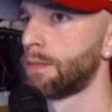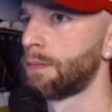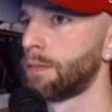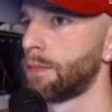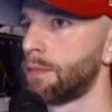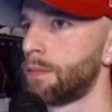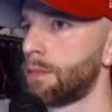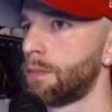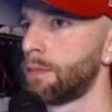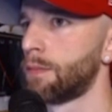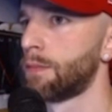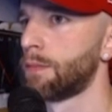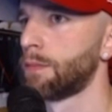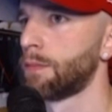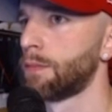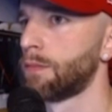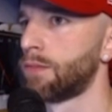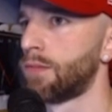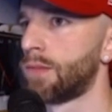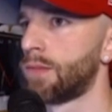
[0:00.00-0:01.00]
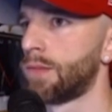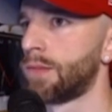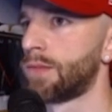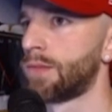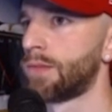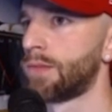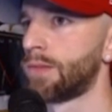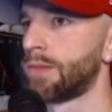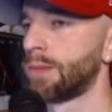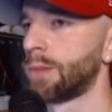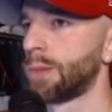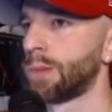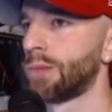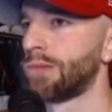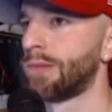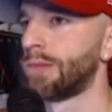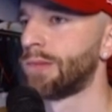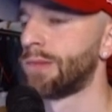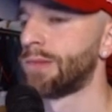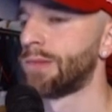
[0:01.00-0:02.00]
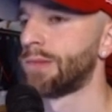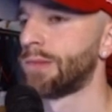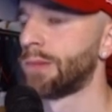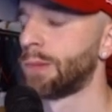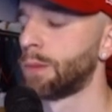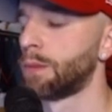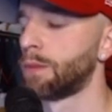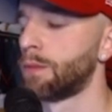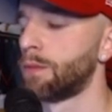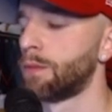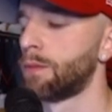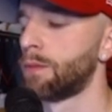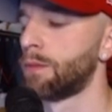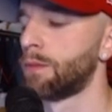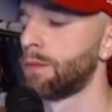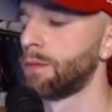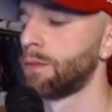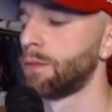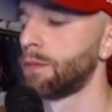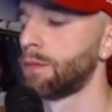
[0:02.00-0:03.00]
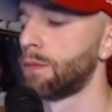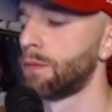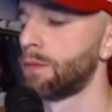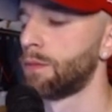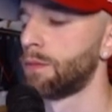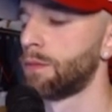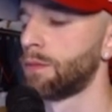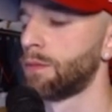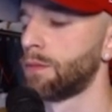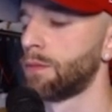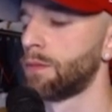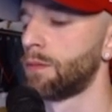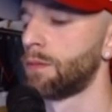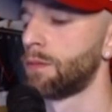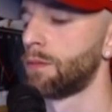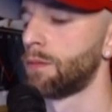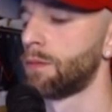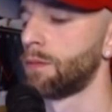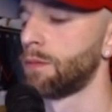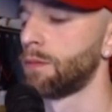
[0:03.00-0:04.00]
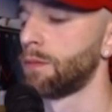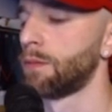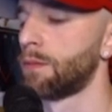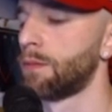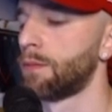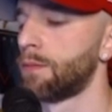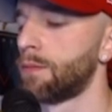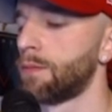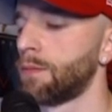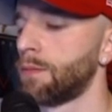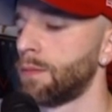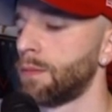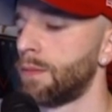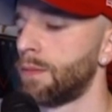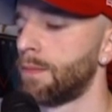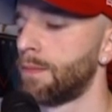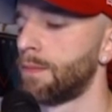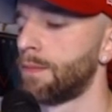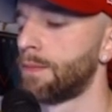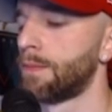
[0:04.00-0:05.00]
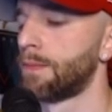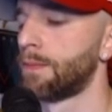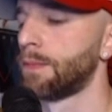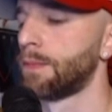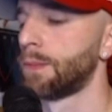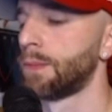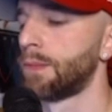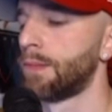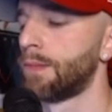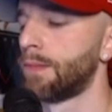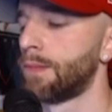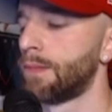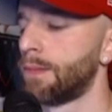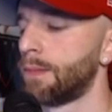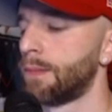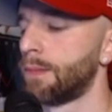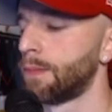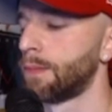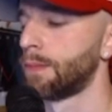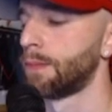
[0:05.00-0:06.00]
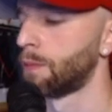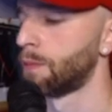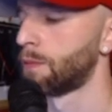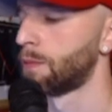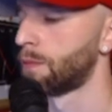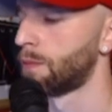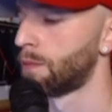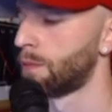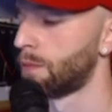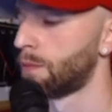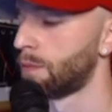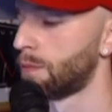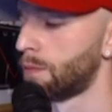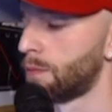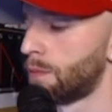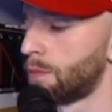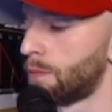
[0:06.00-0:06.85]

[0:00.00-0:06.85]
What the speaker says: (not speaking)